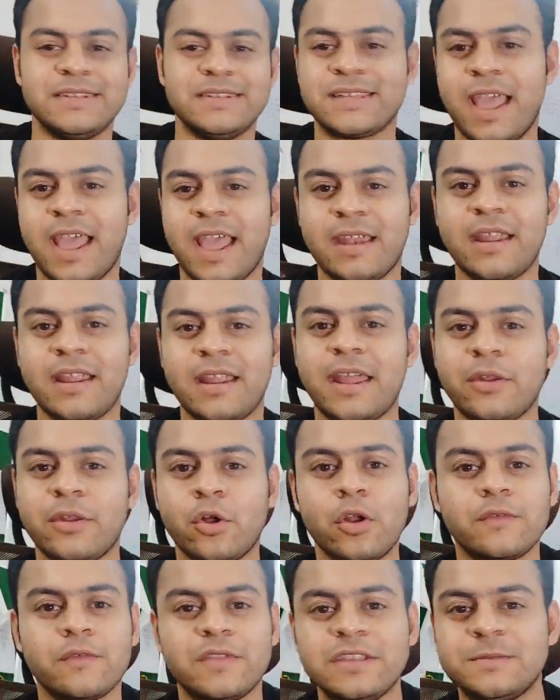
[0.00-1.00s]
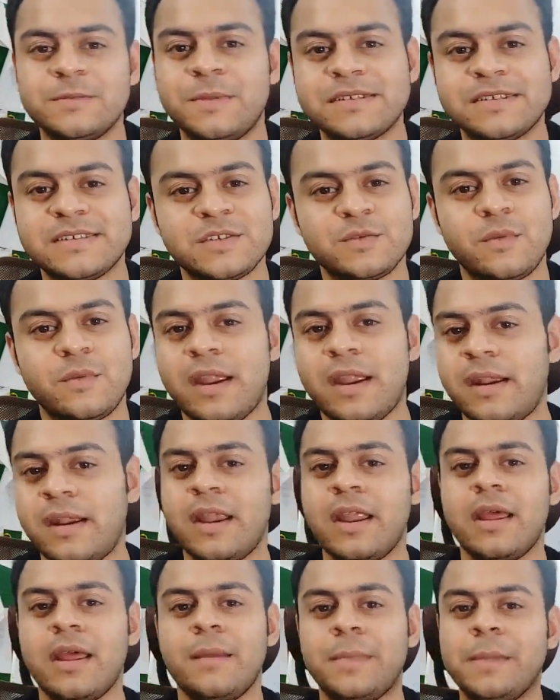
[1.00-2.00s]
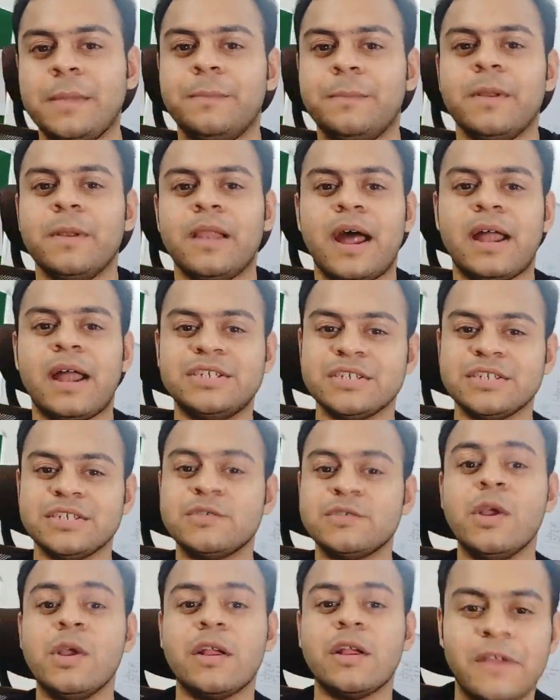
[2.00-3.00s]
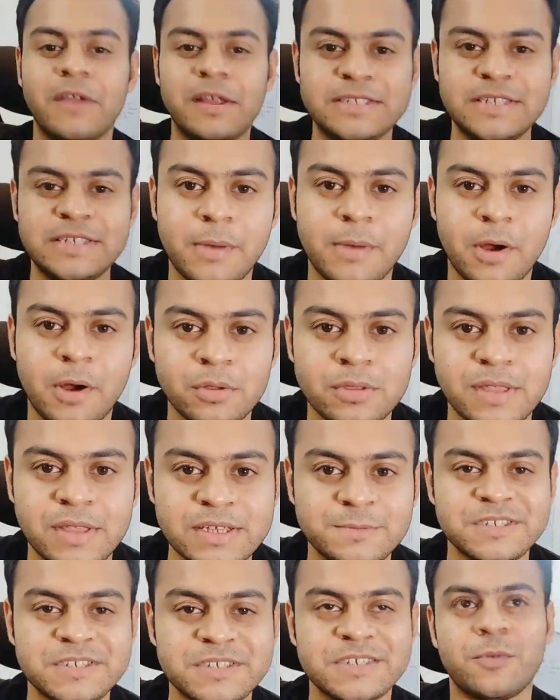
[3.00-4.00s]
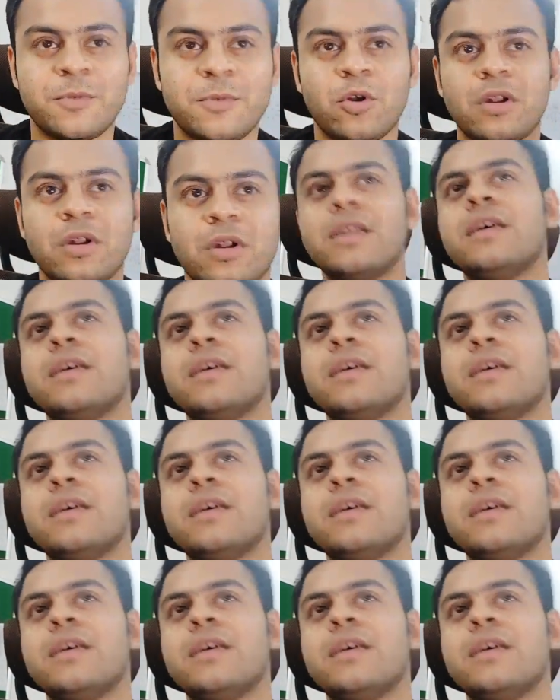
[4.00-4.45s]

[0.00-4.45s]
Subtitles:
Canada, and all of these places where people are just going crazy about this business model.